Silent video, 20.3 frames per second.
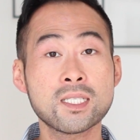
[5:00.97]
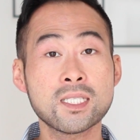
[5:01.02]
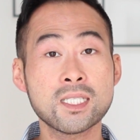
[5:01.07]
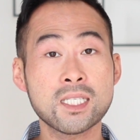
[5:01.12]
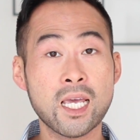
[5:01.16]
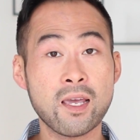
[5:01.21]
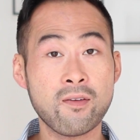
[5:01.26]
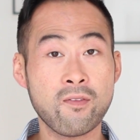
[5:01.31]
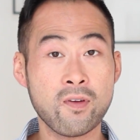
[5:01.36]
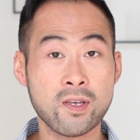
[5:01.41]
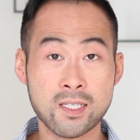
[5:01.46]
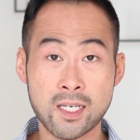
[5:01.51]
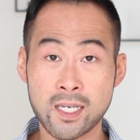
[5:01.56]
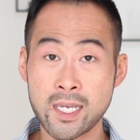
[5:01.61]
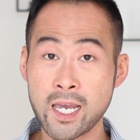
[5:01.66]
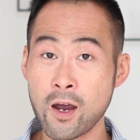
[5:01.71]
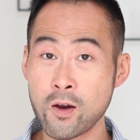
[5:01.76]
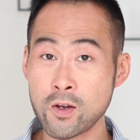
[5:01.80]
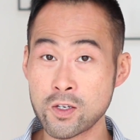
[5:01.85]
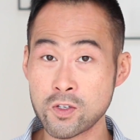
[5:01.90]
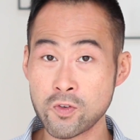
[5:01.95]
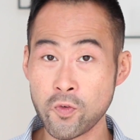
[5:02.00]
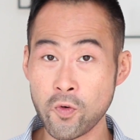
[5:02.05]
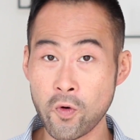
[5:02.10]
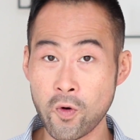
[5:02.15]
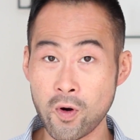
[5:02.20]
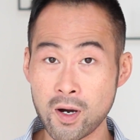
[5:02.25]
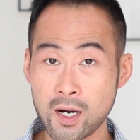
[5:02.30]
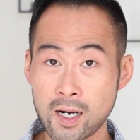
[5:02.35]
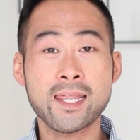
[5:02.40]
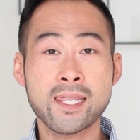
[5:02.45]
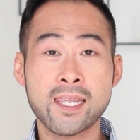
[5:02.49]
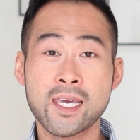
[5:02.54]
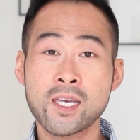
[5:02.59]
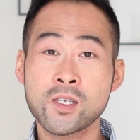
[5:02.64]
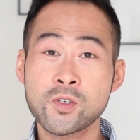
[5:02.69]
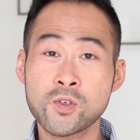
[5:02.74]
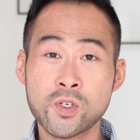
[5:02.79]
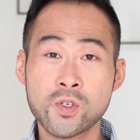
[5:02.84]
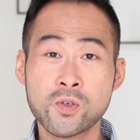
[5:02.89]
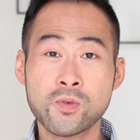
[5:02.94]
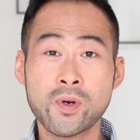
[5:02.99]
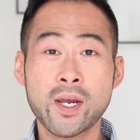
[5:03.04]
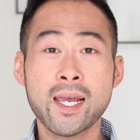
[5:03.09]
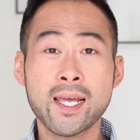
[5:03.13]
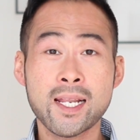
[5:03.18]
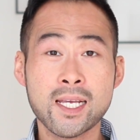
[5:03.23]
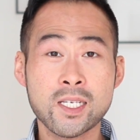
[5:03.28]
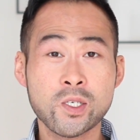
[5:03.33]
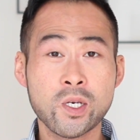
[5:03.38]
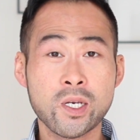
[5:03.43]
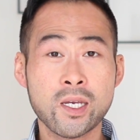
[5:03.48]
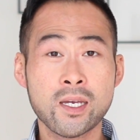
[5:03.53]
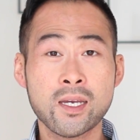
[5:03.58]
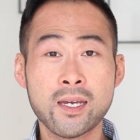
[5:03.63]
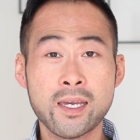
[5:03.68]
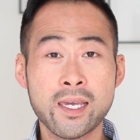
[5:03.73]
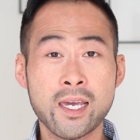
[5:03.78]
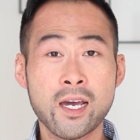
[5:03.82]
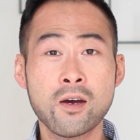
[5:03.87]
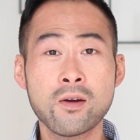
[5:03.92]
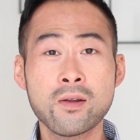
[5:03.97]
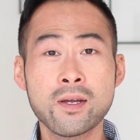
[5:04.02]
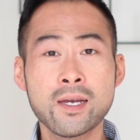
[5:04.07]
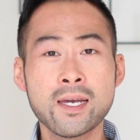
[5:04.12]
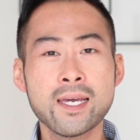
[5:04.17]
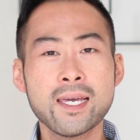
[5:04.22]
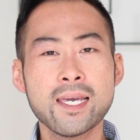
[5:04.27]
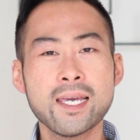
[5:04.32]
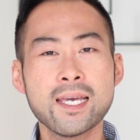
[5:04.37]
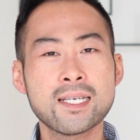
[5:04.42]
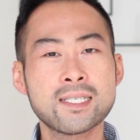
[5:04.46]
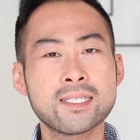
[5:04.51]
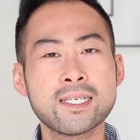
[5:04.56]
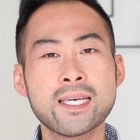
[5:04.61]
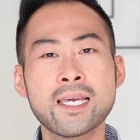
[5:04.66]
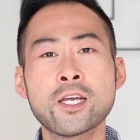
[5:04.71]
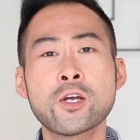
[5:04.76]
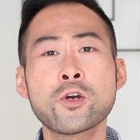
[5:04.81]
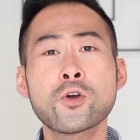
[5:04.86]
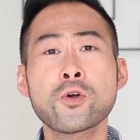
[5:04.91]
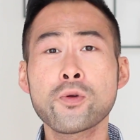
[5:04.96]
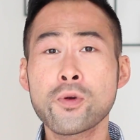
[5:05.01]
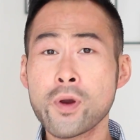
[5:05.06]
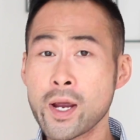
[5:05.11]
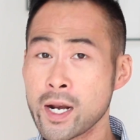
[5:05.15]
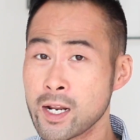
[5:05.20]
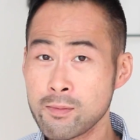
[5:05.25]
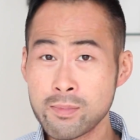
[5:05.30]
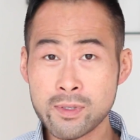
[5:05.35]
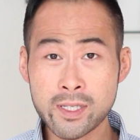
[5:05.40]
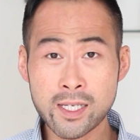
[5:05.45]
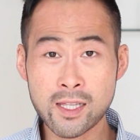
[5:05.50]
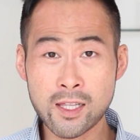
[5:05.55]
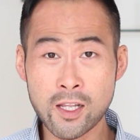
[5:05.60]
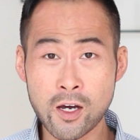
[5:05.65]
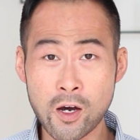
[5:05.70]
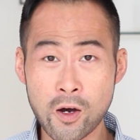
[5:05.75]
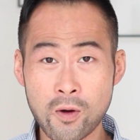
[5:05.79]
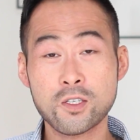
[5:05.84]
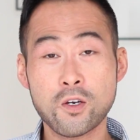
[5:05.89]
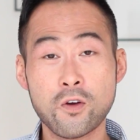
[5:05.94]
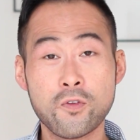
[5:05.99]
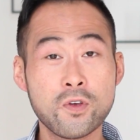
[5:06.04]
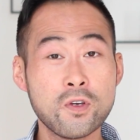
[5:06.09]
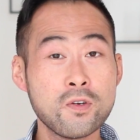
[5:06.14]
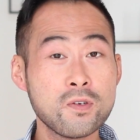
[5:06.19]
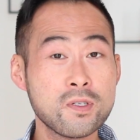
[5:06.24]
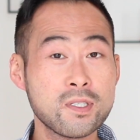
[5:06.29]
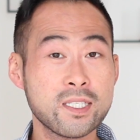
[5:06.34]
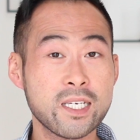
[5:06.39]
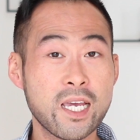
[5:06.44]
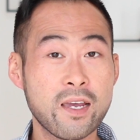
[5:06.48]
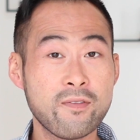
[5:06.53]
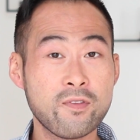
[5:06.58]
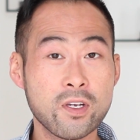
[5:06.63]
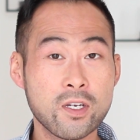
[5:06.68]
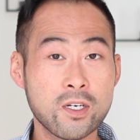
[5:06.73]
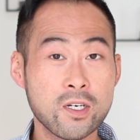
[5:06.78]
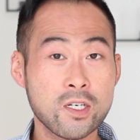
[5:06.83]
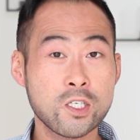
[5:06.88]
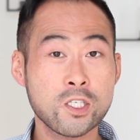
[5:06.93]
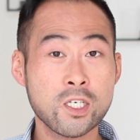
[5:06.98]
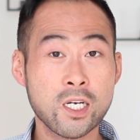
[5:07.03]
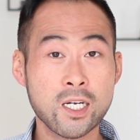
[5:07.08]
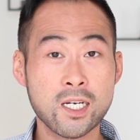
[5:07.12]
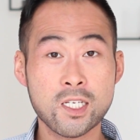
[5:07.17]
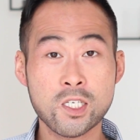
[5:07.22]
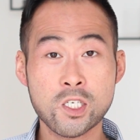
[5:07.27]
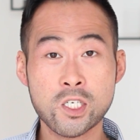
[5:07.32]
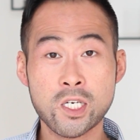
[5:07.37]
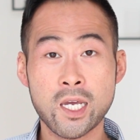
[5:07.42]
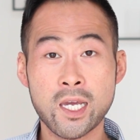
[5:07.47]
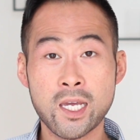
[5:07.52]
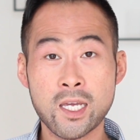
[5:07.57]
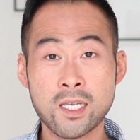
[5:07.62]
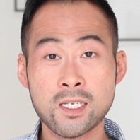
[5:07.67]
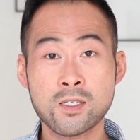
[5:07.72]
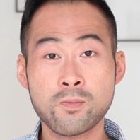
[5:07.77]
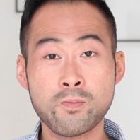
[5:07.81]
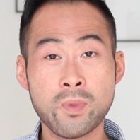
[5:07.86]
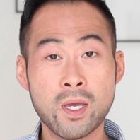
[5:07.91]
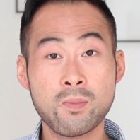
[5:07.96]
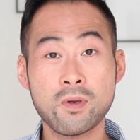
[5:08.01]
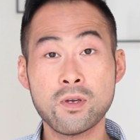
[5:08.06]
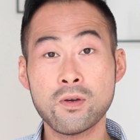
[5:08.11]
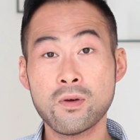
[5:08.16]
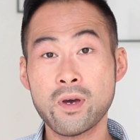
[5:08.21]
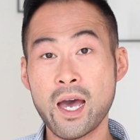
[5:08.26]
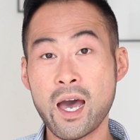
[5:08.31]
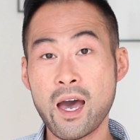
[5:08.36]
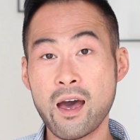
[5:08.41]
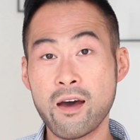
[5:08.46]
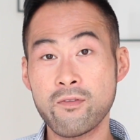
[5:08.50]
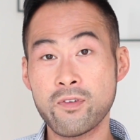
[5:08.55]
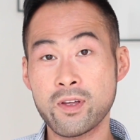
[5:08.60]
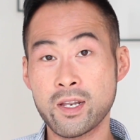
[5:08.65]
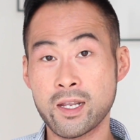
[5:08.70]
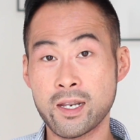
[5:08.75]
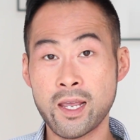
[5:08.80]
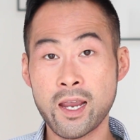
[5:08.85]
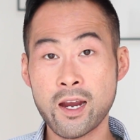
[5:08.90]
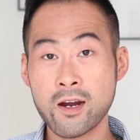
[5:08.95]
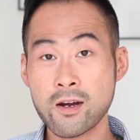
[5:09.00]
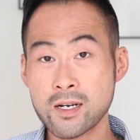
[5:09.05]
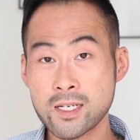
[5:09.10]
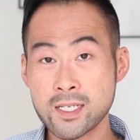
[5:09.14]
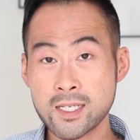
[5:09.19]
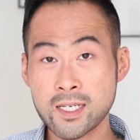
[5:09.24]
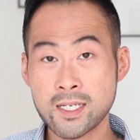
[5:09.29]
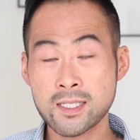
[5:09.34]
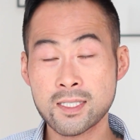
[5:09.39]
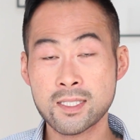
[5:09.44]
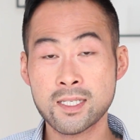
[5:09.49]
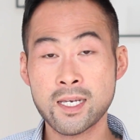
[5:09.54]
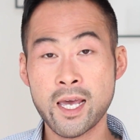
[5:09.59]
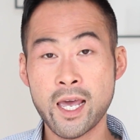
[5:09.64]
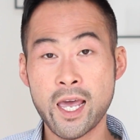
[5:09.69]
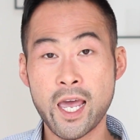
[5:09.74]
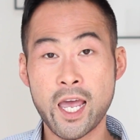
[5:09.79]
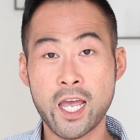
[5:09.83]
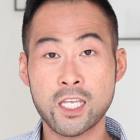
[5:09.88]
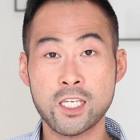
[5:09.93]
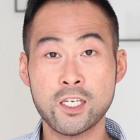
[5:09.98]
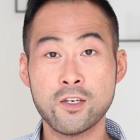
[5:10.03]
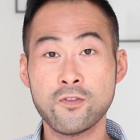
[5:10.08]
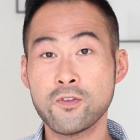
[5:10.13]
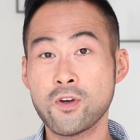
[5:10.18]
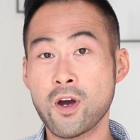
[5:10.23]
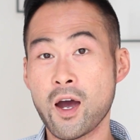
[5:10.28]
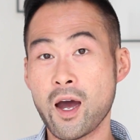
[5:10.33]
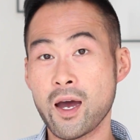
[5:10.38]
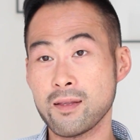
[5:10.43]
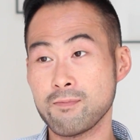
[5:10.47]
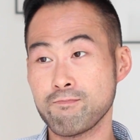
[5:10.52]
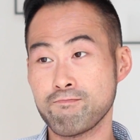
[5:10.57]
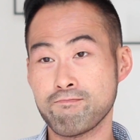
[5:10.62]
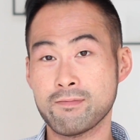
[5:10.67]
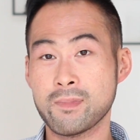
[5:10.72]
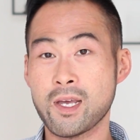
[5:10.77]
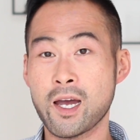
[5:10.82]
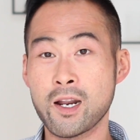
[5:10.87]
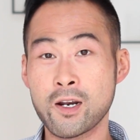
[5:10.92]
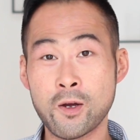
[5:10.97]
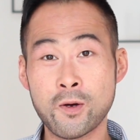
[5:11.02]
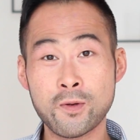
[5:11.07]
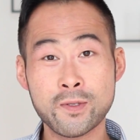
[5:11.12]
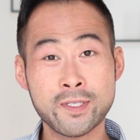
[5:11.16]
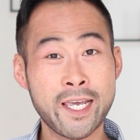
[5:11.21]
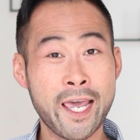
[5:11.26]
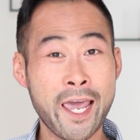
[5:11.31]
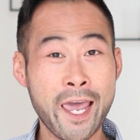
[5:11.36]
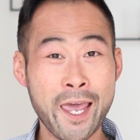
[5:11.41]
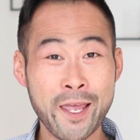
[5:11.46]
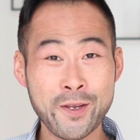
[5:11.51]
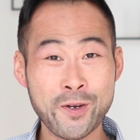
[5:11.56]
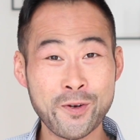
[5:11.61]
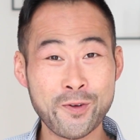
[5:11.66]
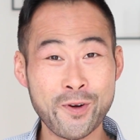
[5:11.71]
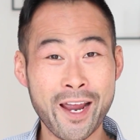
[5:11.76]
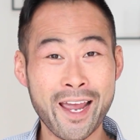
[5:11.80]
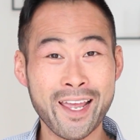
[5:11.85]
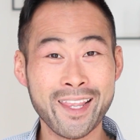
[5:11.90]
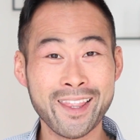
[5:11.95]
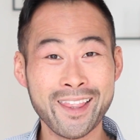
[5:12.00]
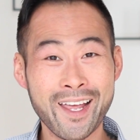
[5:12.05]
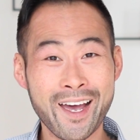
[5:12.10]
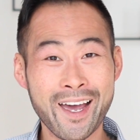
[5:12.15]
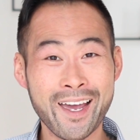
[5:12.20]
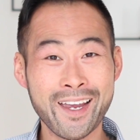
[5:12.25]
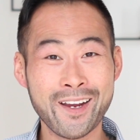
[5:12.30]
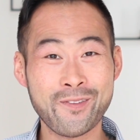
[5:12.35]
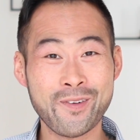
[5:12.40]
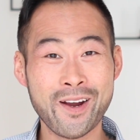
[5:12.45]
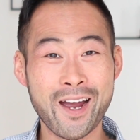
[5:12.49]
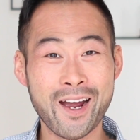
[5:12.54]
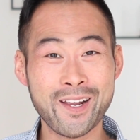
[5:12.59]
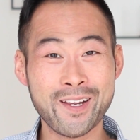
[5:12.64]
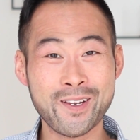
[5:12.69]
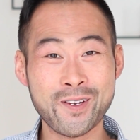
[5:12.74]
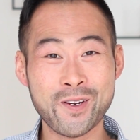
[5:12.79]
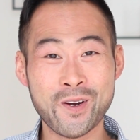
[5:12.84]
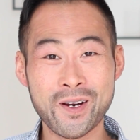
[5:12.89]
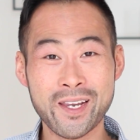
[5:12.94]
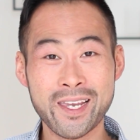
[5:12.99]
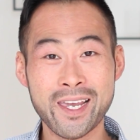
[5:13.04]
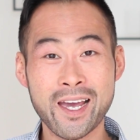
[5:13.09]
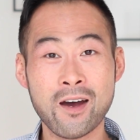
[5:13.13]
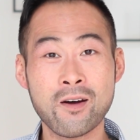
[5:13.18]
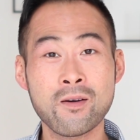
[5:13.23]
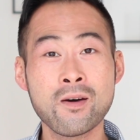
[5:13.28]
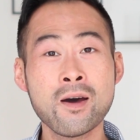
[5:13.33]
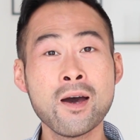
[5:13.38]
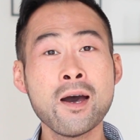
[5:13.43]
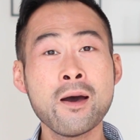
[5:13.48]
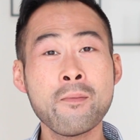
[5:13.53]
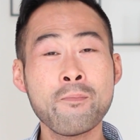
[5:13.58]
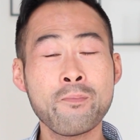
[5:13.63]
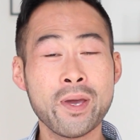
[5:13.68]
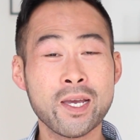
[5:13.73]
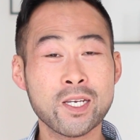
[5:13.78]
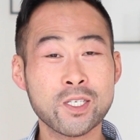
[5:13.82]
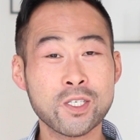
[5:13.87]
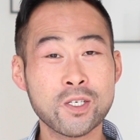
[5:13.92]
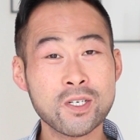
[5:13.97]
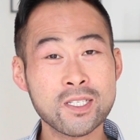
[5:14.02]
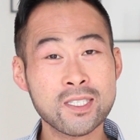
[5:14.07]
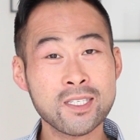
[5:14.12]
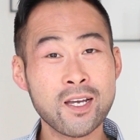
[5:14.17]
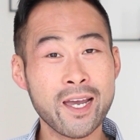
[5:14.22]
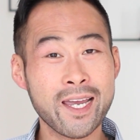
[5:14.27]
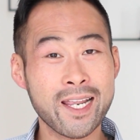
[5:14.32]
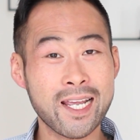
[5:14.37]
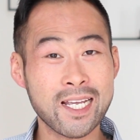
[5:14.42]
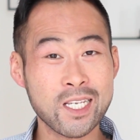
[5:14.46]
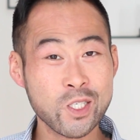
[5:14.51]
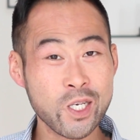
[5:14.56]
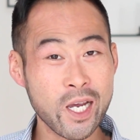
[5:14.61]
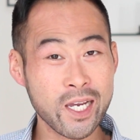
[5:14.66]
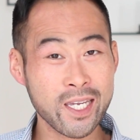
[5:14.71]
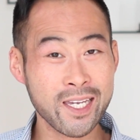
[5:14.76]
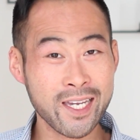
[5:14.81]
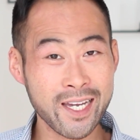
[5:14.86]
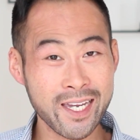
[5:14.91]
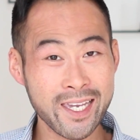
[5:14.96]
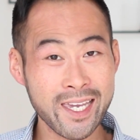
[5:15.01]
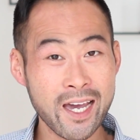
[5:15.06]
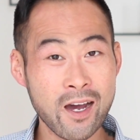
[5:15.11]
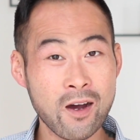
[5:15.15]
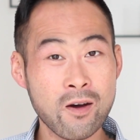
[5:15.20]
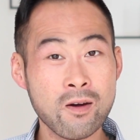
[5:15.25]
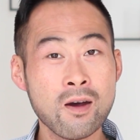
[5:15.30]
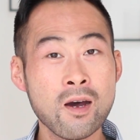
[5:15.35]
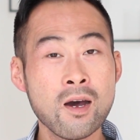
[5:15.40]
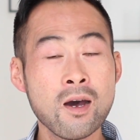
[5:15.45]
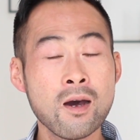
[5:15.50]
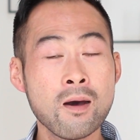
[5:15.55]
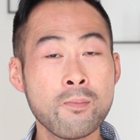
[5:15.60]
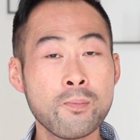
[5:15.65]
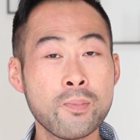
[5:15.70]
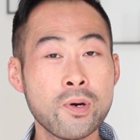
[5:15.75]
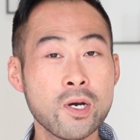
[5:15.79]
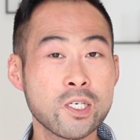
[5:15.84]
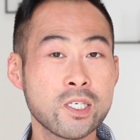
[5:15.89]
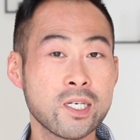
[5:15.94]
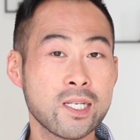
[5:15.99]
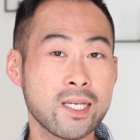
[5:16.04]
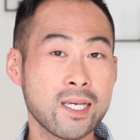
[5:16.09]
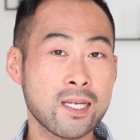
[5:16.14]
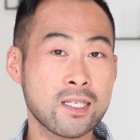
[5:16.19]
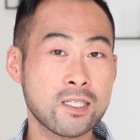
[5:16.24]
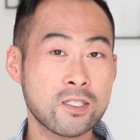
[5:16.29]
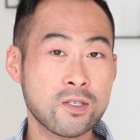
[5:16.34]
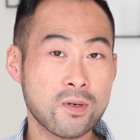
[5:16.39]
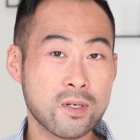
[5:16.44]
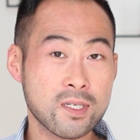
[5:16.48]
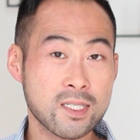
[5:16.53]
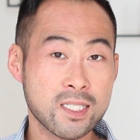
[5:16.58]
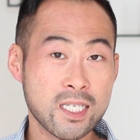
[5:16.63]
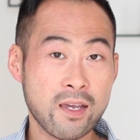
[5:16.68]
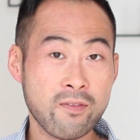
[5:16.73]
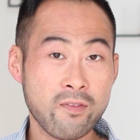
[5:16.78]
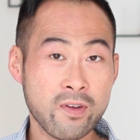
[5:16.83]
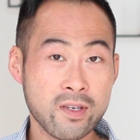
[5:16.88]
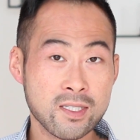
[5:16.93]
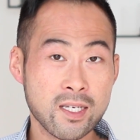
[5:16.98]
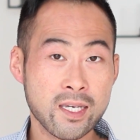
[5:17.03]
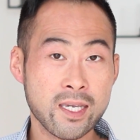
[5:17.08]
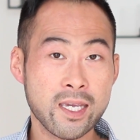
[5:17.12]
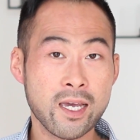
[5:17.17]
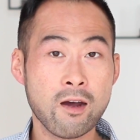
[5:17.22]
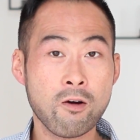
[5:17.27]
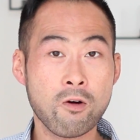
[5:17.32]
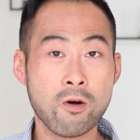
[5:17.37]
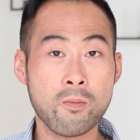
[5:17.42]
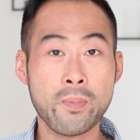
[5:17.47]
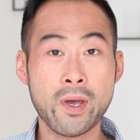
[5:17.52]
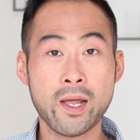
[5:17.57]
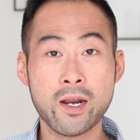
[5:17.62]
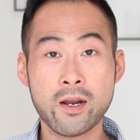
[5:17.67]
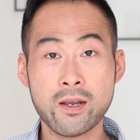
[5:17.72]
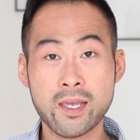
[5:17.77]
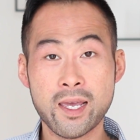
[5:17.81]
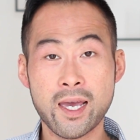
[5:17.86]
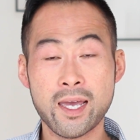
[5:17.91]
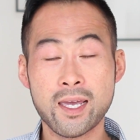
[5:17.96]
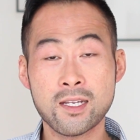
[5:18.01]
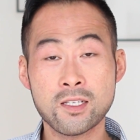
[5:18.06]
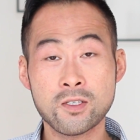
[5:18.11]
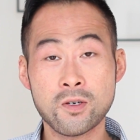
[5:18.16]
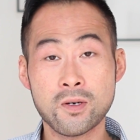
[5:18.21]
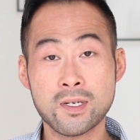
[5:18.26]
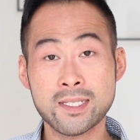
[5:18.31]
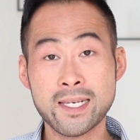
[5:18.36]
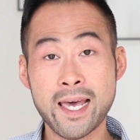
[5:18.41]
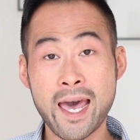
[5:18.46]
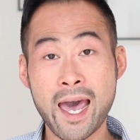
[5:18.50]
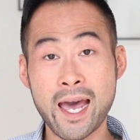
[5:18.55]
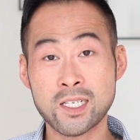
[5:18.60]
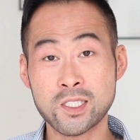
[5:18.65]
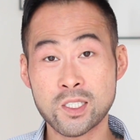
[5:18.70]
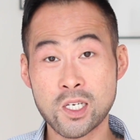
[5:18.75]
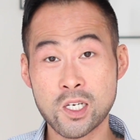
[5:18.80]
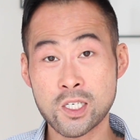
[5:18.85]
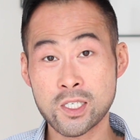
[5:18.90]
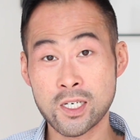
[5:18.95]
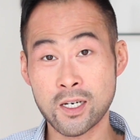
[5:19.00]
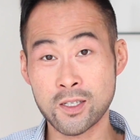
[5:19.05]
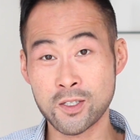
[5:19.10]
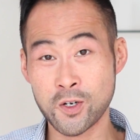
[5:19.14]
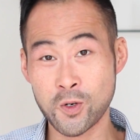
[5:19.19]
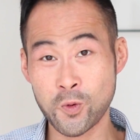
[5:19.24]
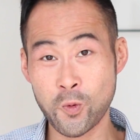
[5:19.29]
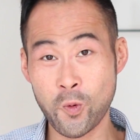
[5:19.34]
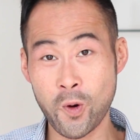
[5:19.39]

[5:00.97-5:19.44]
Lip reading: a savings account is for. And the interest rate in a checking account is incredibly low. So if you saved a good chunk of change, maybe you have an inheritance and you've got, I don't know, 10 grand lying around in your account, make sure it's not in a checking account. Push it into a savings account, or better yet, into a tax-sheltered